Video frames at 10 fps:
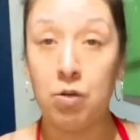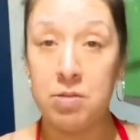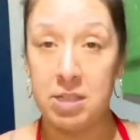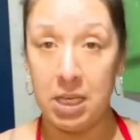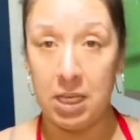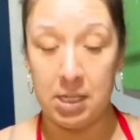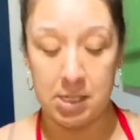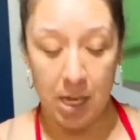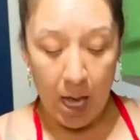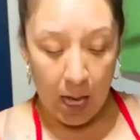these.
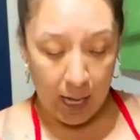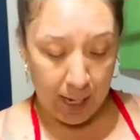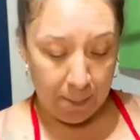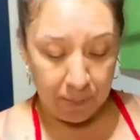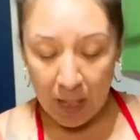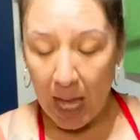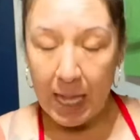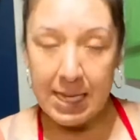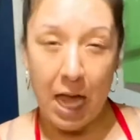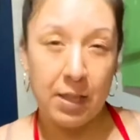
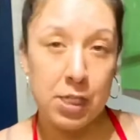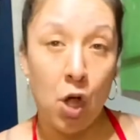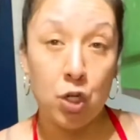Now these